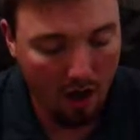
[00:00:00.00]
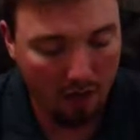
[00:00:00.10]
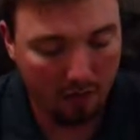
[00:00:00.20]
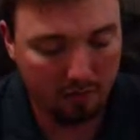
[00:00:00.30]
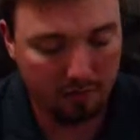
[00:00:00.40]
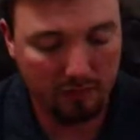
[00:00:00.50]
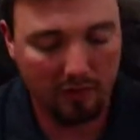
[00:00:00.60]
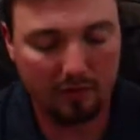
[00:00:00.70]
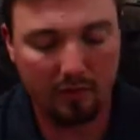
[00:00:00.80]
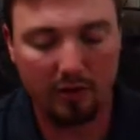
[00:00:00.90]

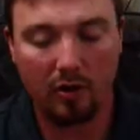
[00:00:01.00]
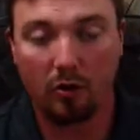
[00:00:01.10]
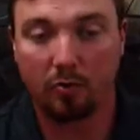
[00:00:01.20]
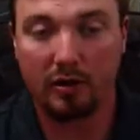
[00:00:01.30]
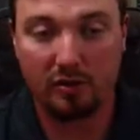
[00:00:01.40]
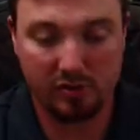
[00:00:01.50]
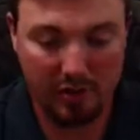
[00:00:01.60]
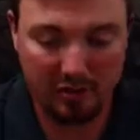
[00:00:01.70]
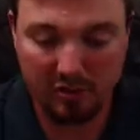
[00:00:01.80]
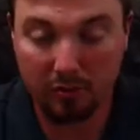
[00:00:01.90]
And then we go to
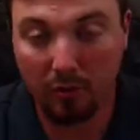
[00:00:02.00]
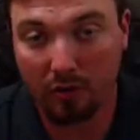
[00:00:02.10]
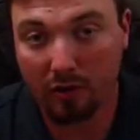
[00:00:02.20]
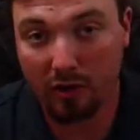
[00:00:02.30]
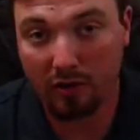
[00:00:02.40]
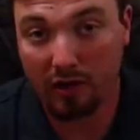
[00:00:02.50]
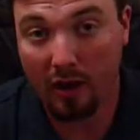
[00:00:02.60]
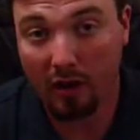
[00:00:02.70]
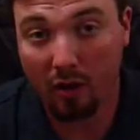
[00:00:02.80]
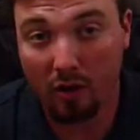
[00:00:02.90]
PS, and it's important to
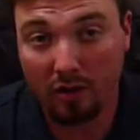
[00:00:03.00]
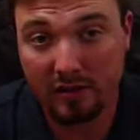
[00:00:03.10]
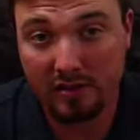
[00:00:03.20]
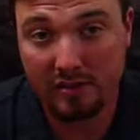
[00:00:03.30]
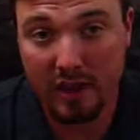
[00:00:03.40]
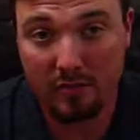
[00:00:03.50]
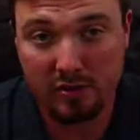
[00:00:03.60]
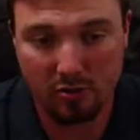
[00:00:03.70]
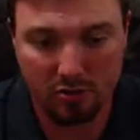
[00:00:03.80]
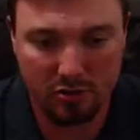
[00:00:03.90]
note that not all of these
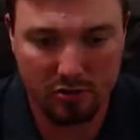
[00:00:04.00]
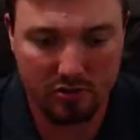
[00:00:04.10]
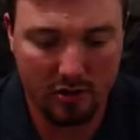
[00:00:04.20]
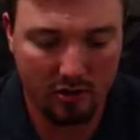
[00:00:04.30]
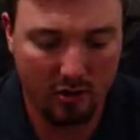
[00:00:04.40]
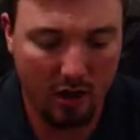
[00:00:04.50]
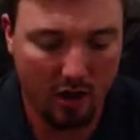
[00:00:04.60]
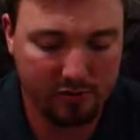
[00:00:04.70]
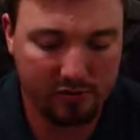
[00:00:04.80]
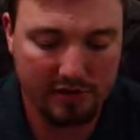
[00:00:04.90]
games are just
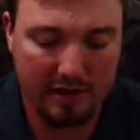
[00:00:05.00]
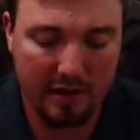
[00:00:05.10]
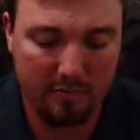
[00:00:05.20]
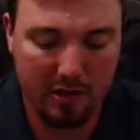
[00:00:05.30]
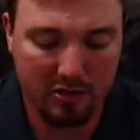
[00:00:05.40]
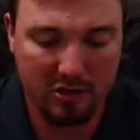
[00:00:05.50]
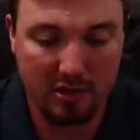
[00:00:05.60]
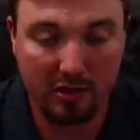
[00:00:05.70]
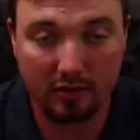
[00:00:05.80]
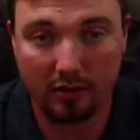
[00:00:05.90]
on the consoles that I'm
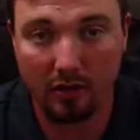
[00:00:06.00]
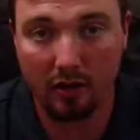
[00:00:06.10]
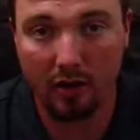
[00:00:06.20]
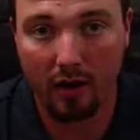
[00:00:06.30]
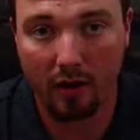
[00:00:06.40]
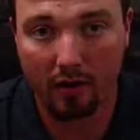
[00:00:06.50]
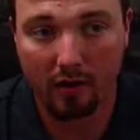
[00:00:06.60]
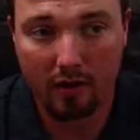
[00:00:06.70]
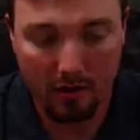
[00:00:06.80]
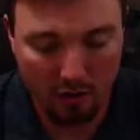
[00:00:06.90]
mentioning.
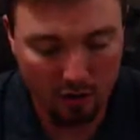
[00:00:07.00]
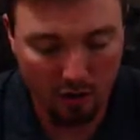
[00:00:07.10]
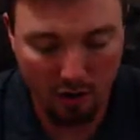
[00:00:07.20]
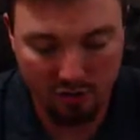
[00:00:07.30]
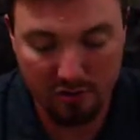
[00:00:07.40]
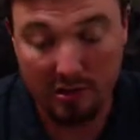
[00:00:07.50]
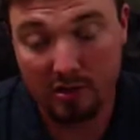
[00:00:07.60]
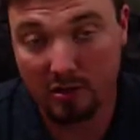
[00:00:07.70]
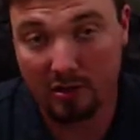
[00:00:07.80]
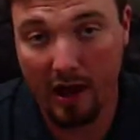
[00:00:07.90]
You can
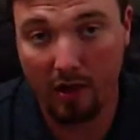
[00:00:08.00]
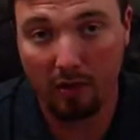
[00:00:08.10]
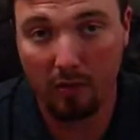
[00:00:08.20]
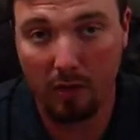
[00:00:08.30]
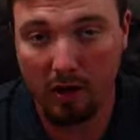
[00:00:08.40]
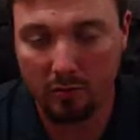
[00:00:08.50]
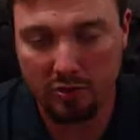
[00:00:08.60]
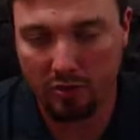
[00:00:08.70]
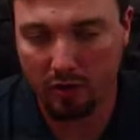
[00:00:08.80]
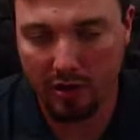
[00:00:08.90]
also digitally download them
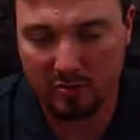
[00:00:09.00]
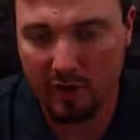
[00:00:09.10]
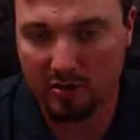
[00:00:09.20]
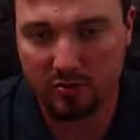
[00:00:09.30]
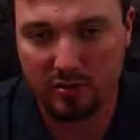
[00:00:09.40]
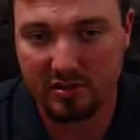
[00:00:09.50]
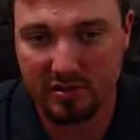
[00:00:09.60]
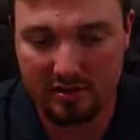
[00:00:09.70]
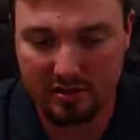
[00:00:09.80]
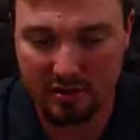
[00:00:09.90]
on, I'm sure, Xbox
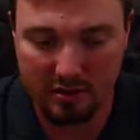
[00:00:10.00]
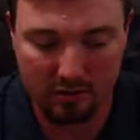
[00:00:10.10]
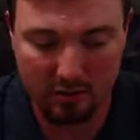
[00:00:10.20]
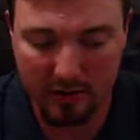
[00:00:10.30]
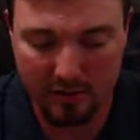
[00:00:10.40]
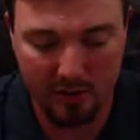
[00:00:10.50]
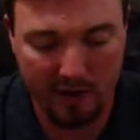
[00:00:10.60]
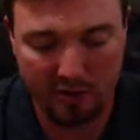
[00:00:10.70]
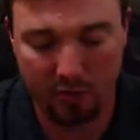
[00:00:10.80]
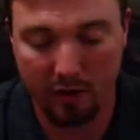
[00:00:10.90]
360,
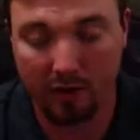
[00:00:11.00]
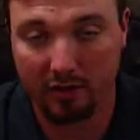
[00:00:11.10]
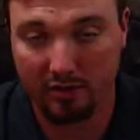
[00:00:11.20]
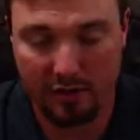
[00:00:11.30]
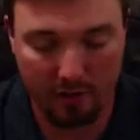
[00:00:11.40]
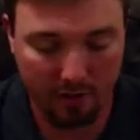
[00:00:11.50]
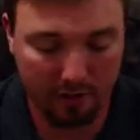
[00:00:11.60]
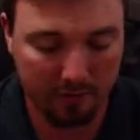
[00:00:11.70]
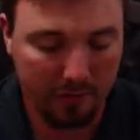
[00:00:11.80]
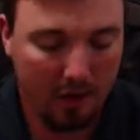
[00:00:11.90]
Xbox One,
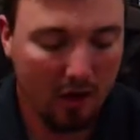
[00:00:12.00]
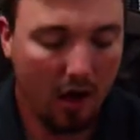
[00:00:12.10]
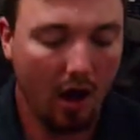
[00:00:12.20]
etc.